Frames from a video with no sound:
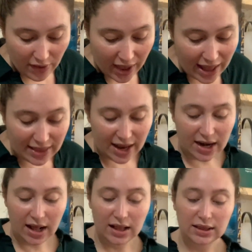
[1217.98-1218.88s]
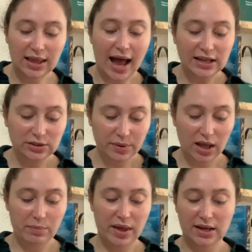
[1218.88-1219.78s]
And then last book
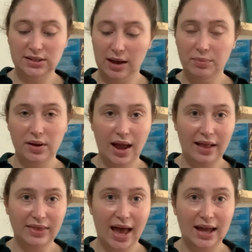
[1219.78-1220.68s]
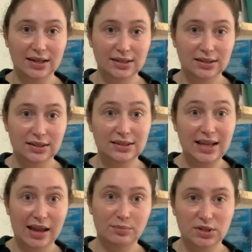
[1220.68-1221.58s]
I picked up at that
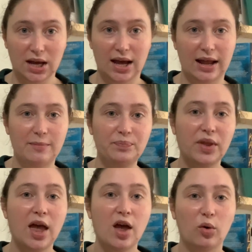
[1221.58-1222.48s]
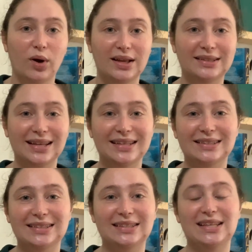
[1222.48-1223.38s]
same time was
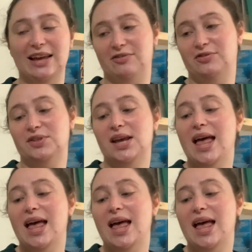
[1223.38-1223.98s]
Sift.